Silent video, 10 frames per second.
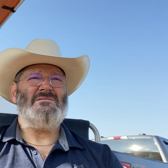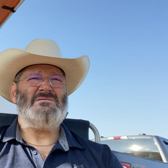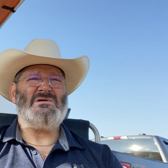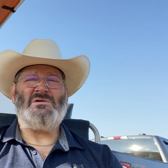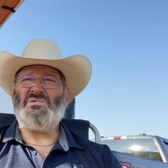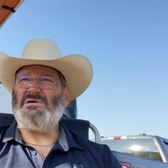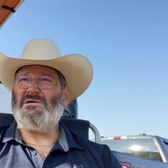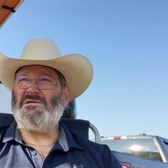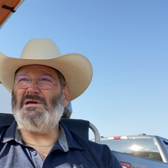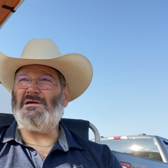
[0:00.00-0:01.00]
It's going to be a
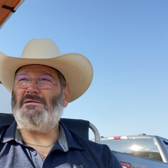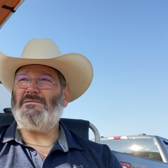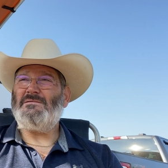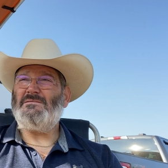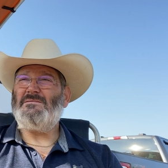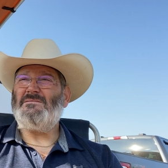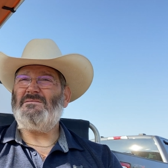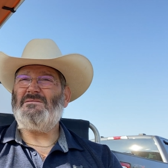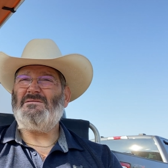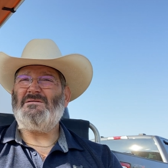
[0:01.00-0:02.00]
good day.
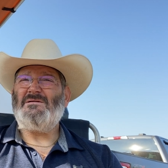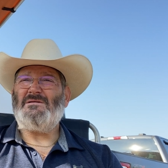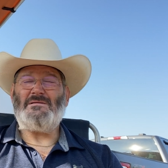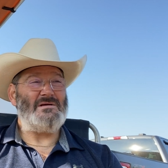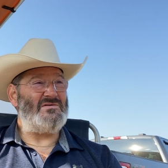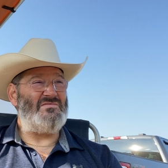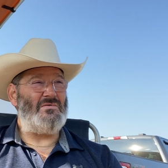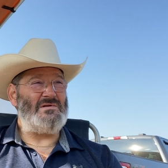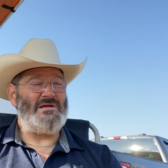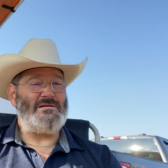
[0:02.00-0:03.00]
Looking
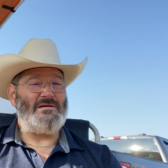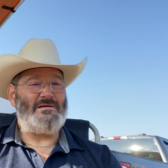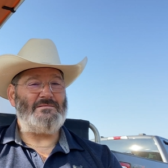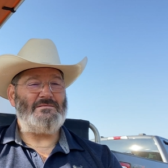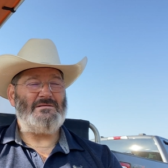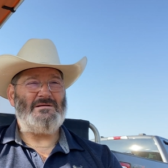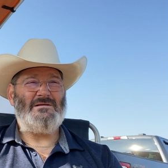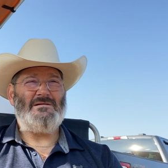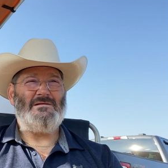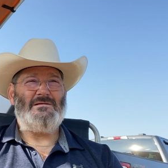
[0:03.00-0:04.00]
forward to that day.
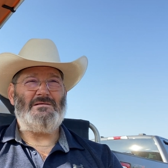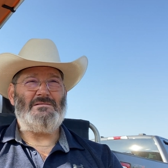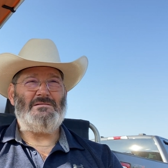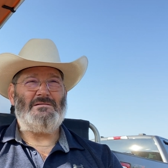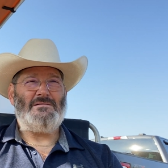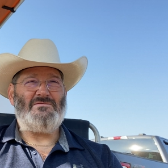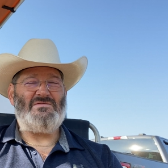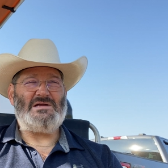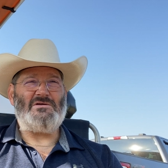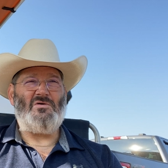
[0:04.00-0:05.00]
In
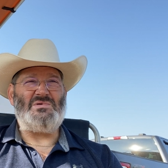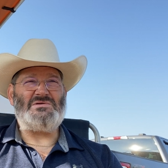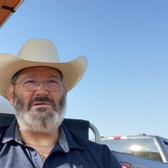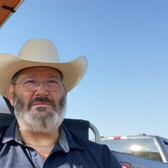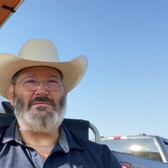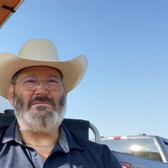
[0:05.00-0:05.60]
fact, I hope it's soon.